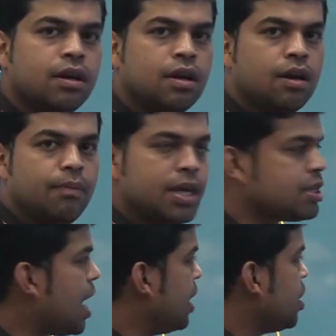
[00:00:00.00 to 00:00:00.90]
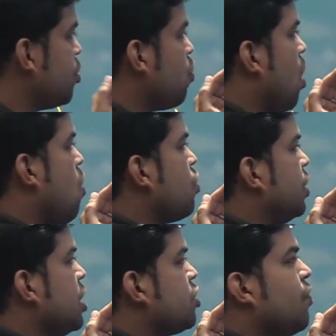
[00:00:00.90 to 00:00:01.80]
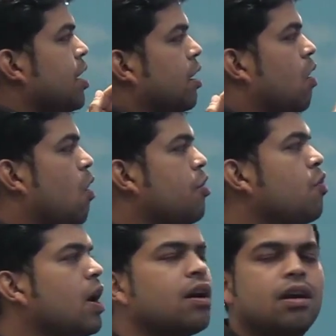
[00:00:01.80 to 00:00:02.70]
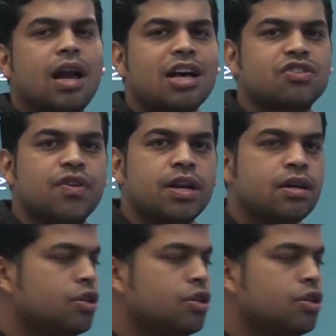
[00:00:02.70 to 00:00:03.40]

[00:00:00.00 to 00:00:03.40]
means either you count this one or you can last one.